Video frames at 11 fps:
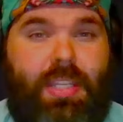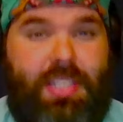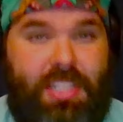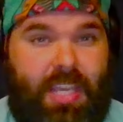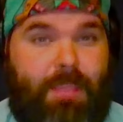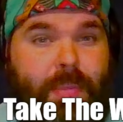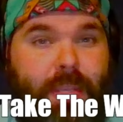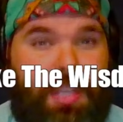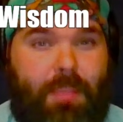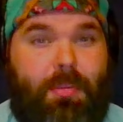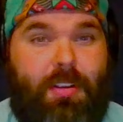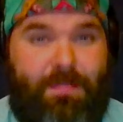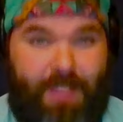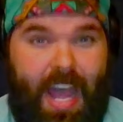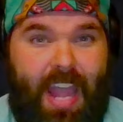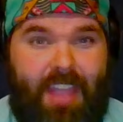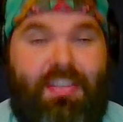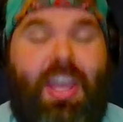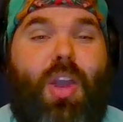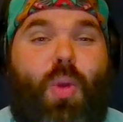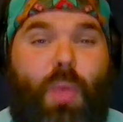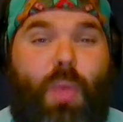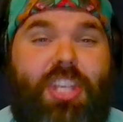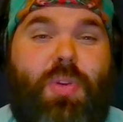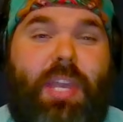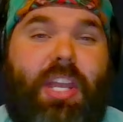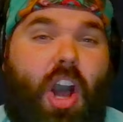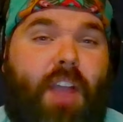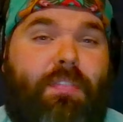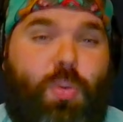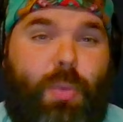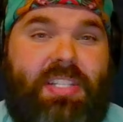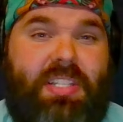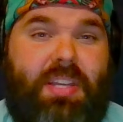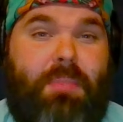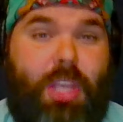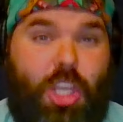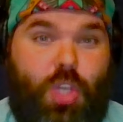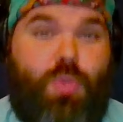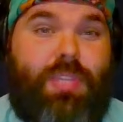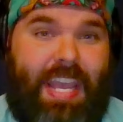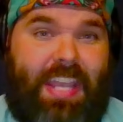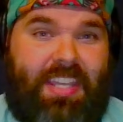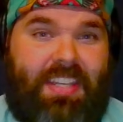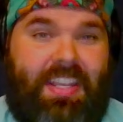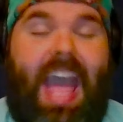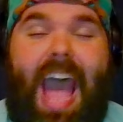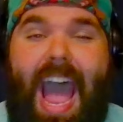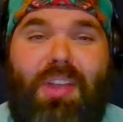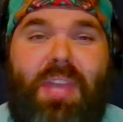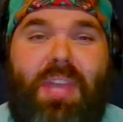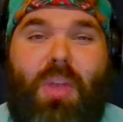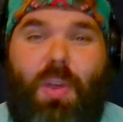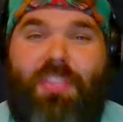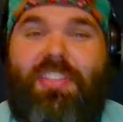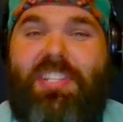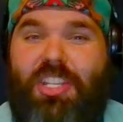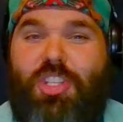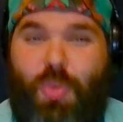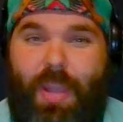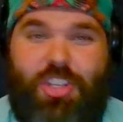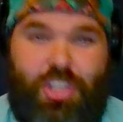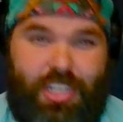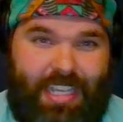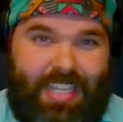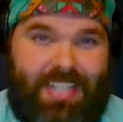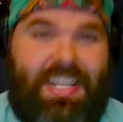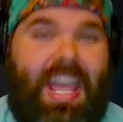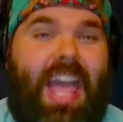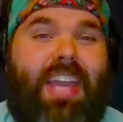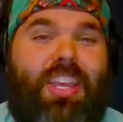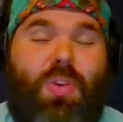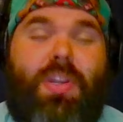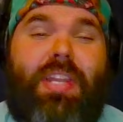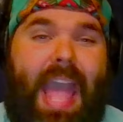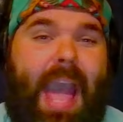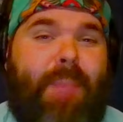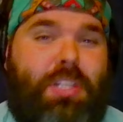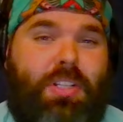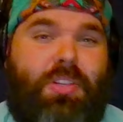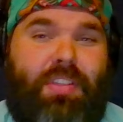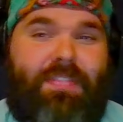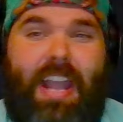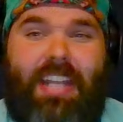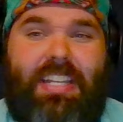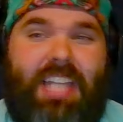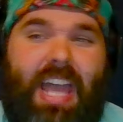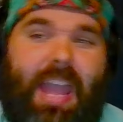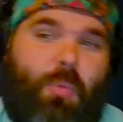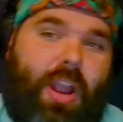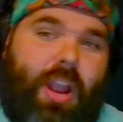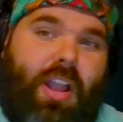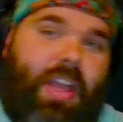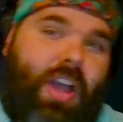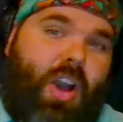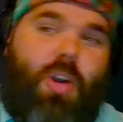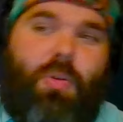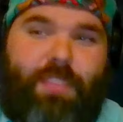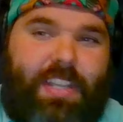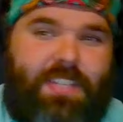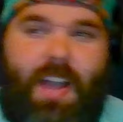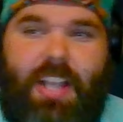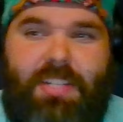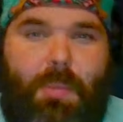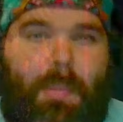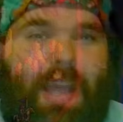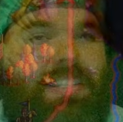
Tip number 5, when you get offered wisdom, you take it. I don't care what the situation is. You can absolutely find a time where, oh, FixFox, I'm about